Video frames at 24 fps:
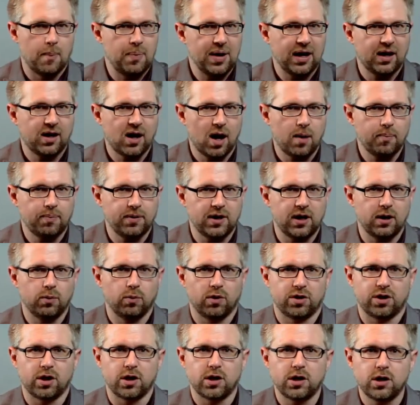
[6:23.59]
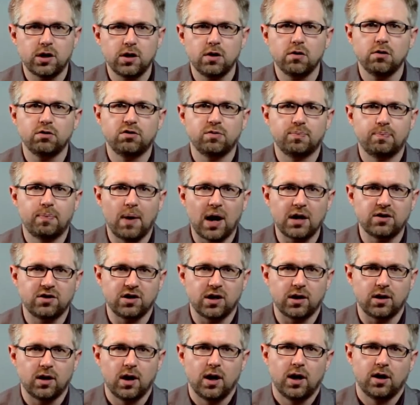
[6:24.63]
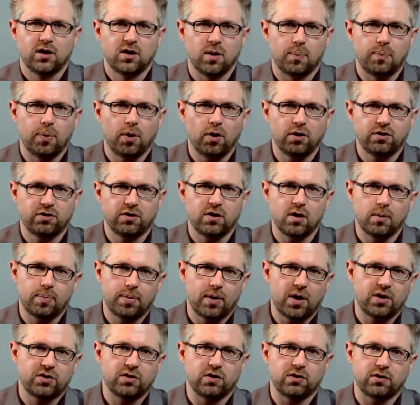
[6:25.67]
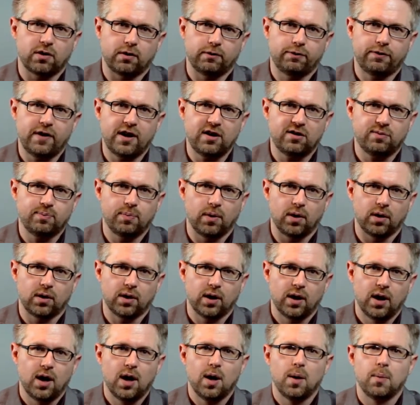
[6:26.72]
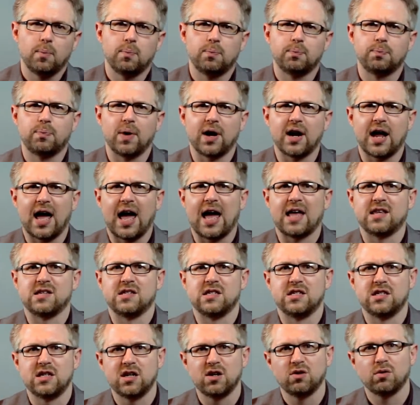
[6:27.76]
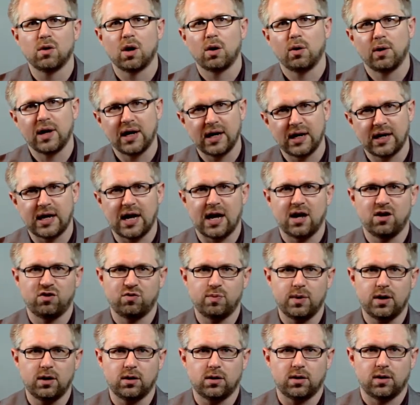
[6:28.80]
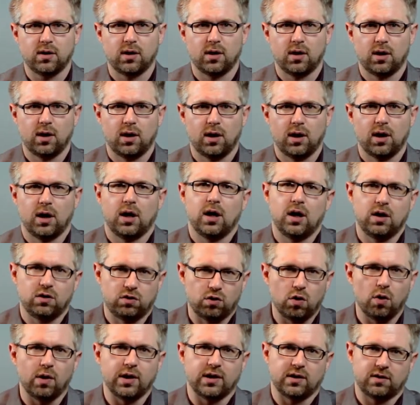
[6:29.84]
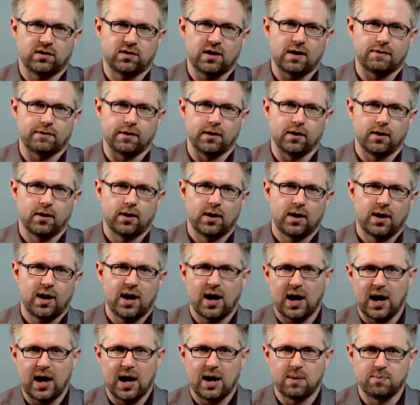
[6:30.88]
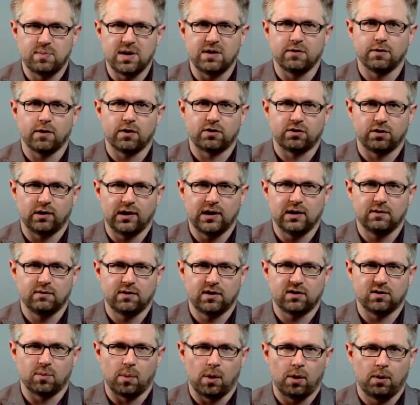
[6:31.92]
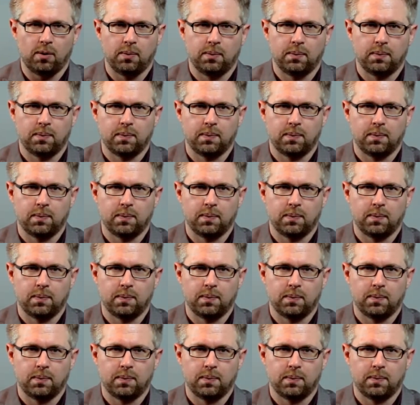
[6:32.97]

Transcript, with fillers: A big company with a huge budget to push their presence on Facebook but has zero engagement is going to suffer and be virtually invisible.